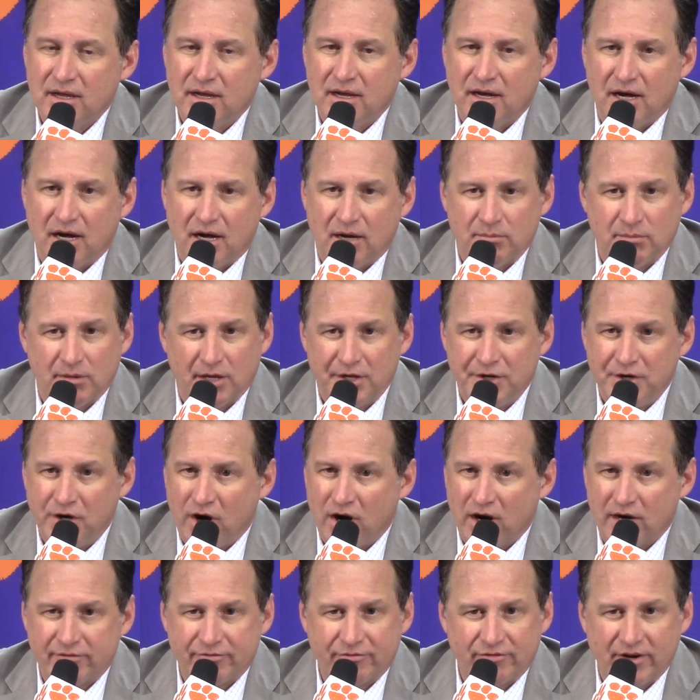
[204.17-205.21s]
um,
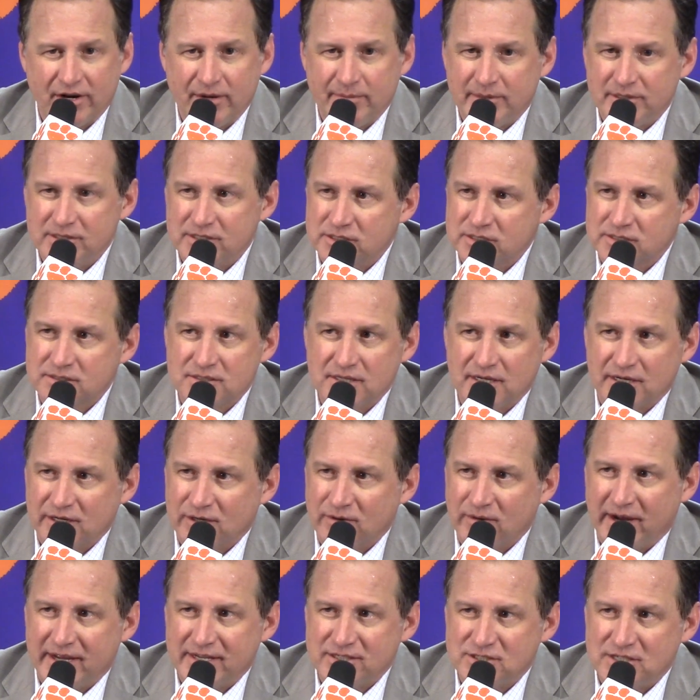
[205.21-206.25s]
Lennard Freeman just did a
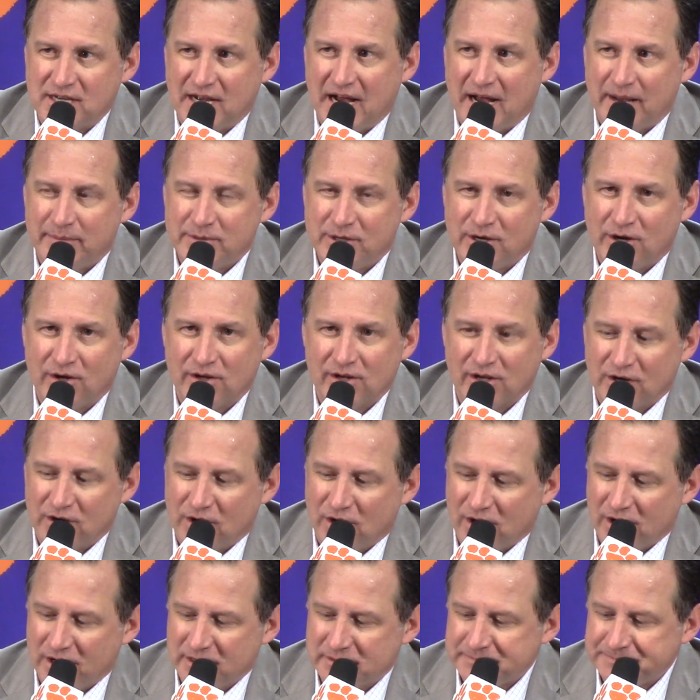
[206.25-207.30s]
great job. You know,
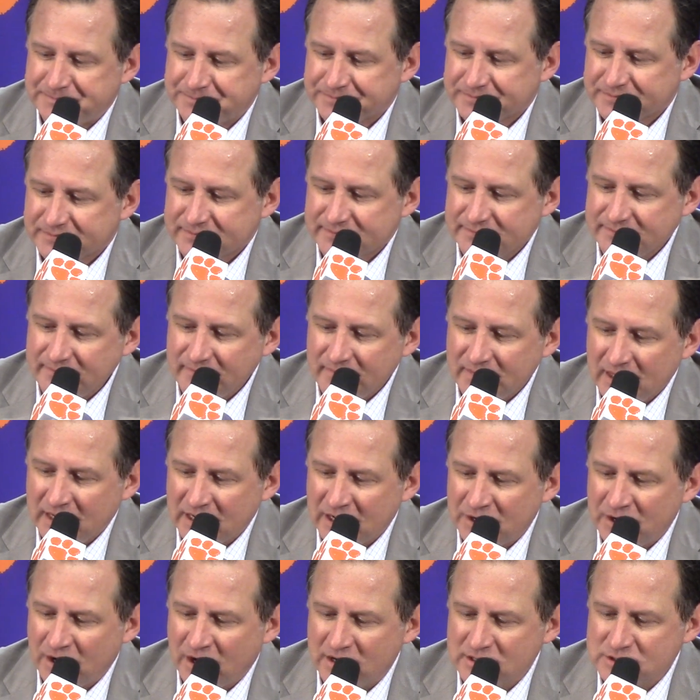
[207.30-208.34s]
Lennard,
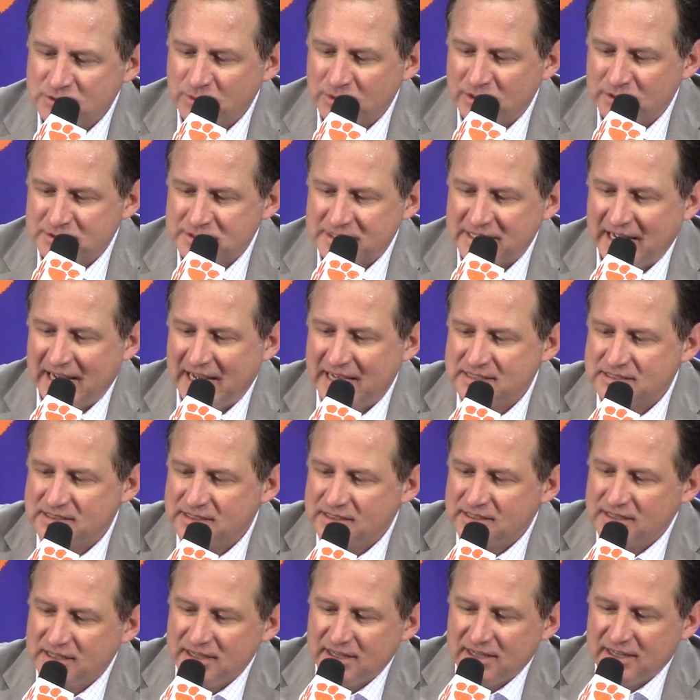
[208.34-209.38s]
Lennard's one of those guys that
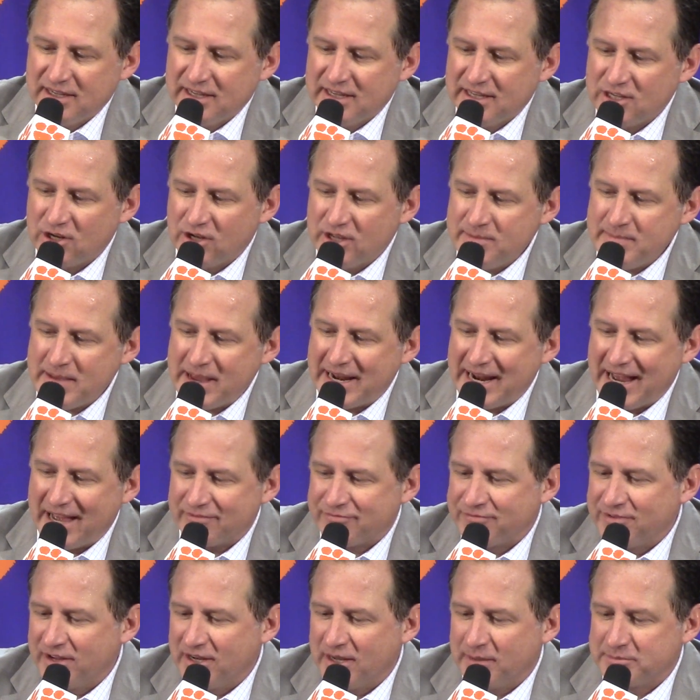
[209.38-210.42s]
you know, he may
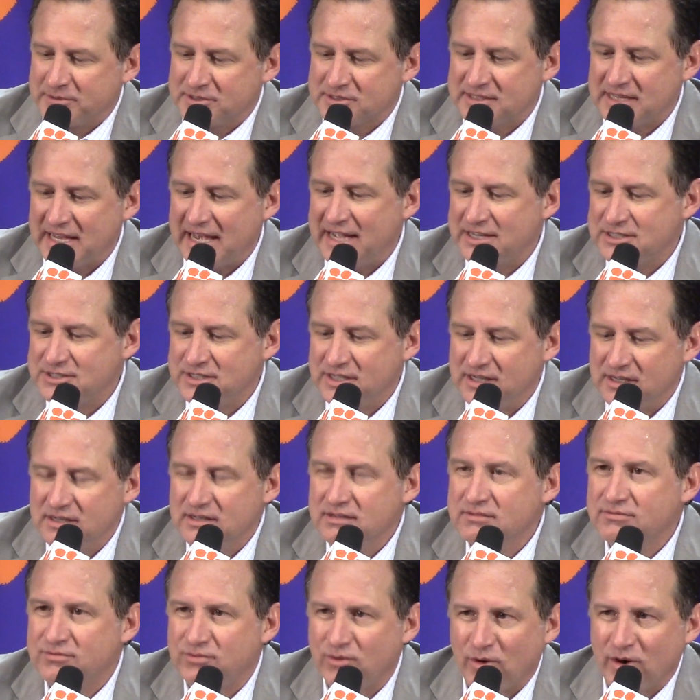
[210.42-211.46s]
not fill up the stat sheet
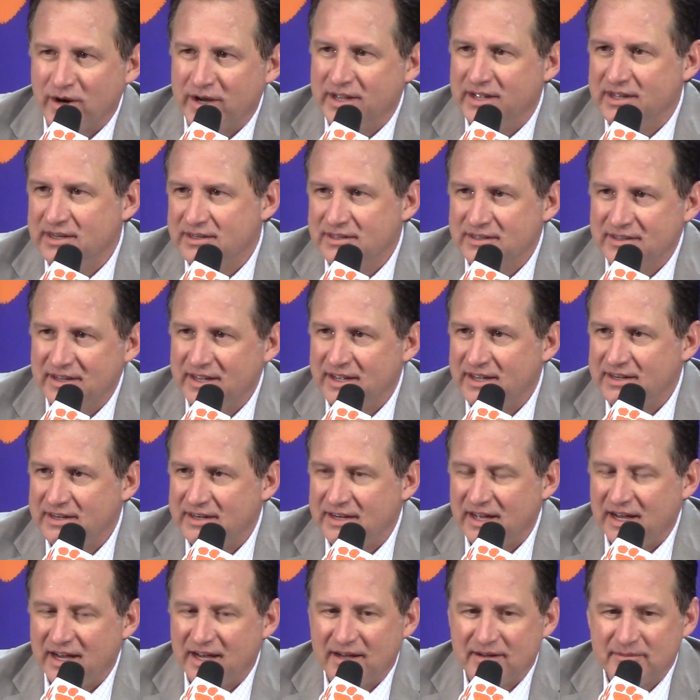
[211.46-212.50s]
for you, and,
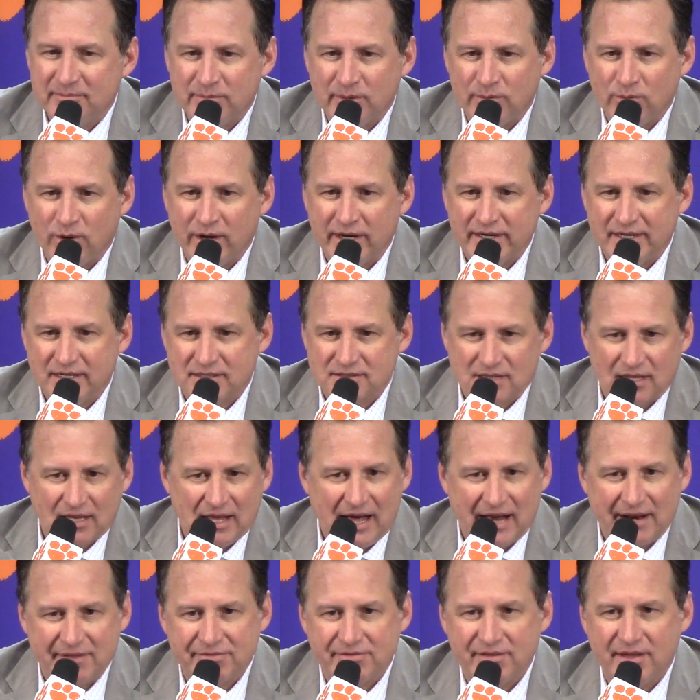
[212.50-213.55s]
and uh, boy, he does a
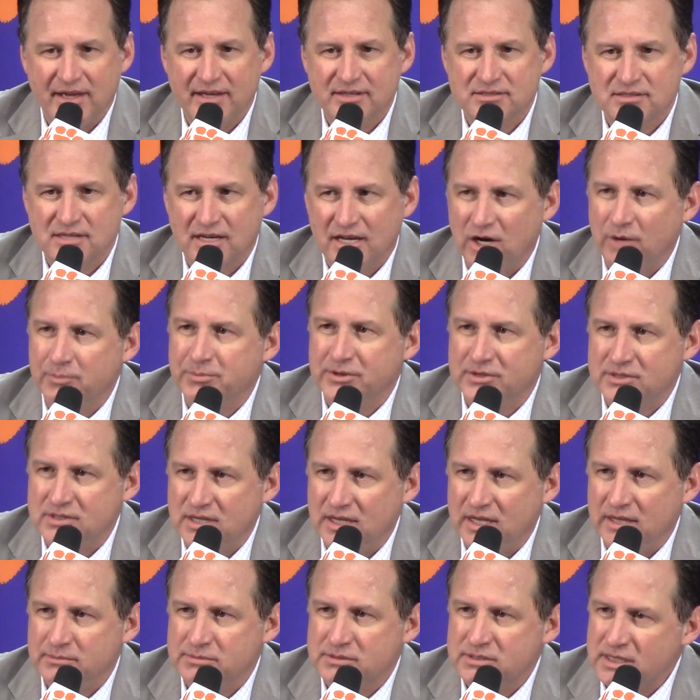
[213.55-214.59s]
lot of things to help your
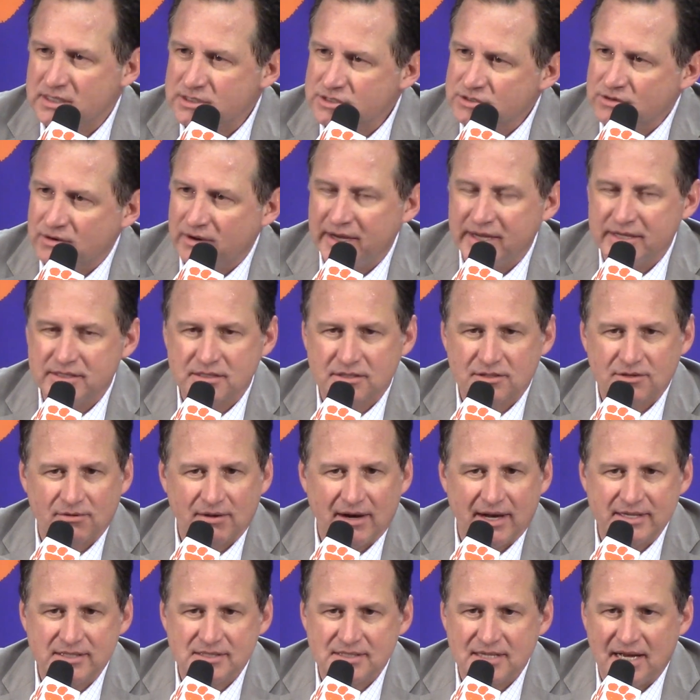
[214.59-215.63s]
team. Sets screens at the
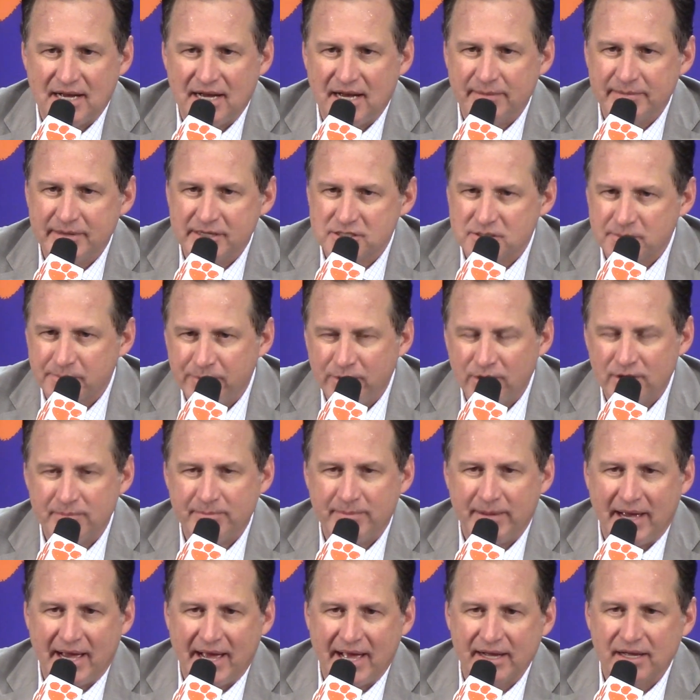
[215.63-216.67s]
right time, gets a put
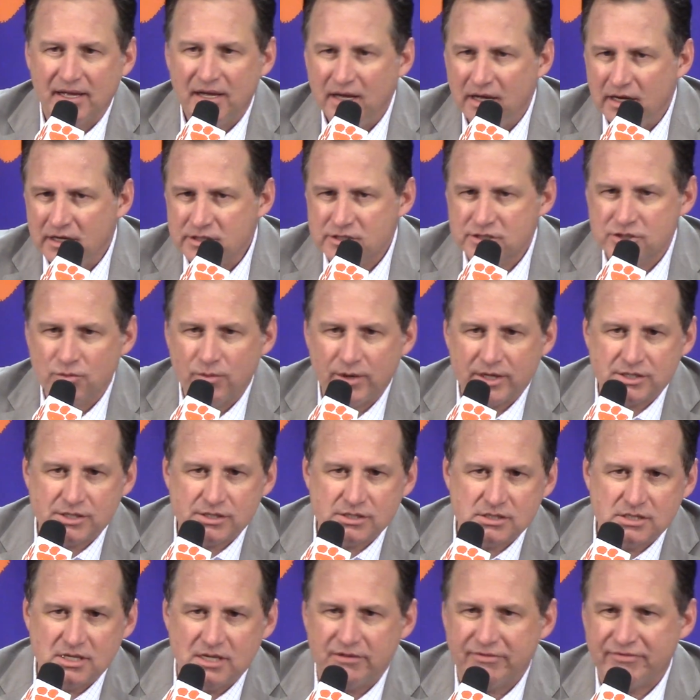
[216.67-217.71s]
back,
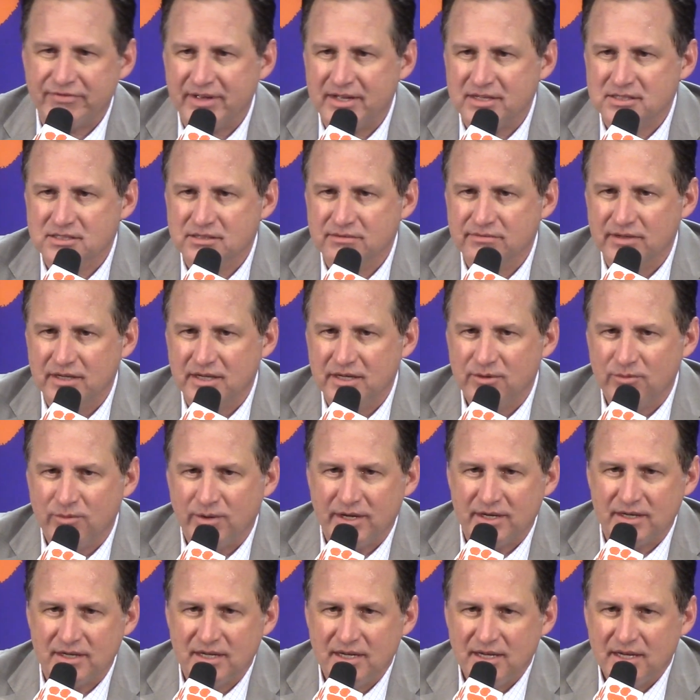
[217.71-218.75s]
switches defensively
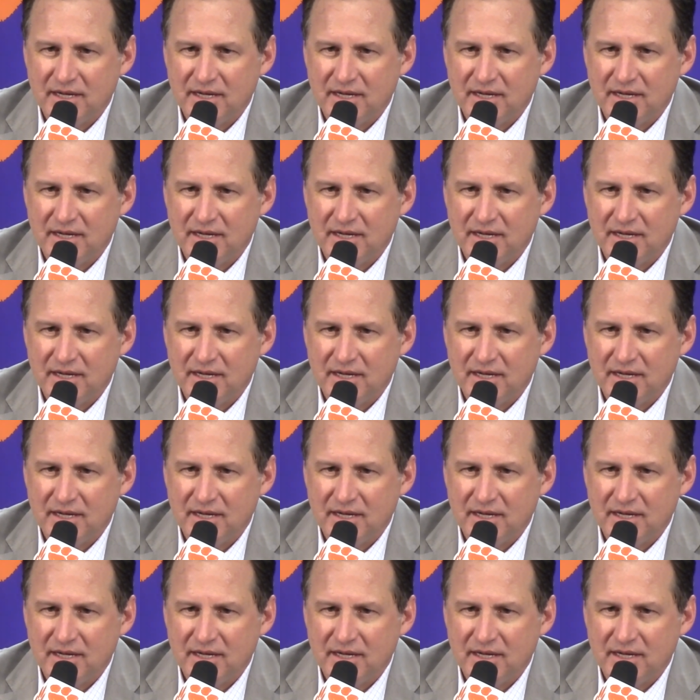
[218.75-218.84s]
when